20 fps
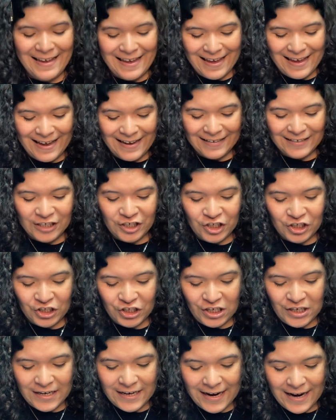and
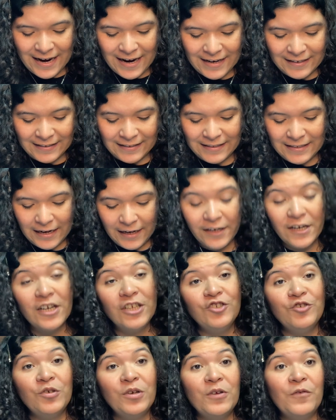she has
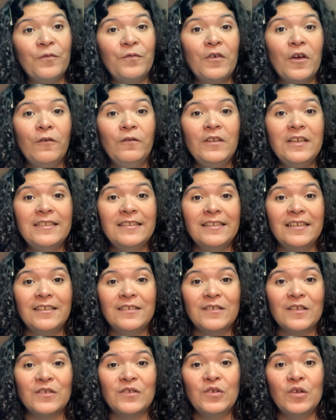
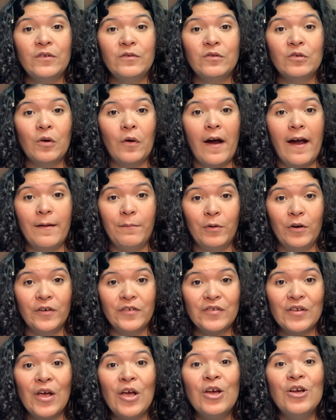956
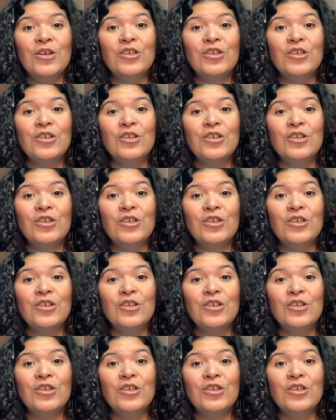subscribers.